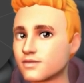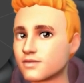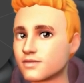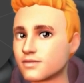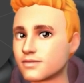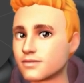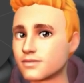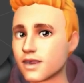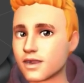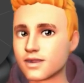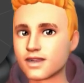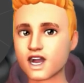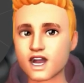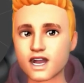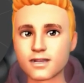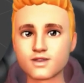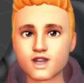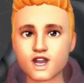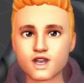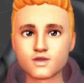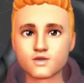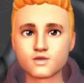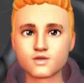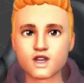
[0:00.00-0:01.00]
And then
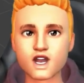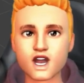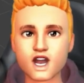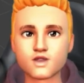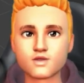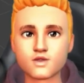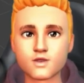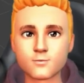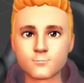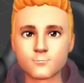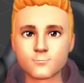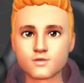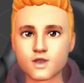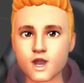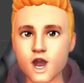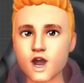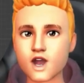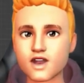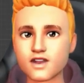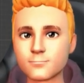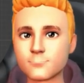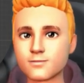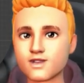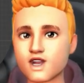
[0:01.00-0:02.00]
in from top
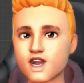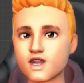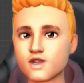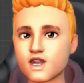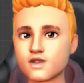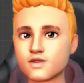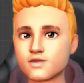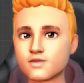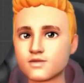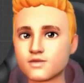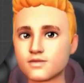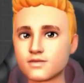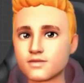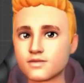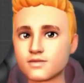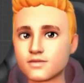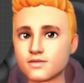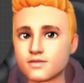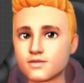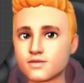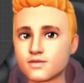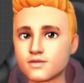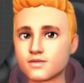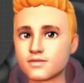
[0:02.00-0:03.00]
view
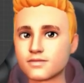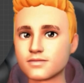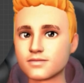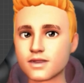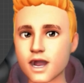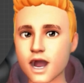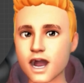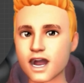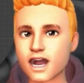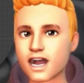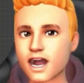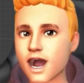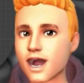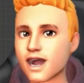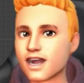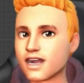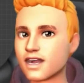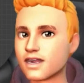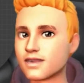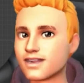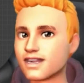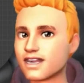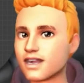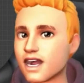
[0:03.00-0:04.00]
we can
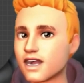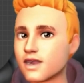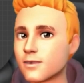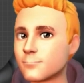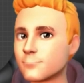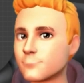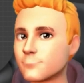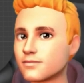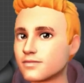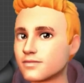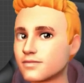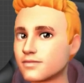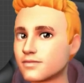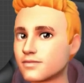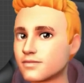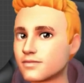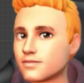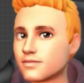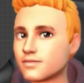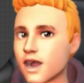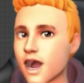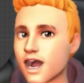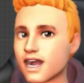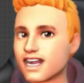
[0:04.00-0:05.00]
adjust the
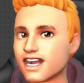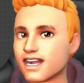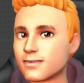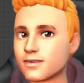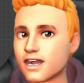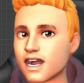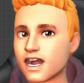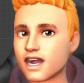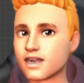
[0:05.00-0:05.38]
placement.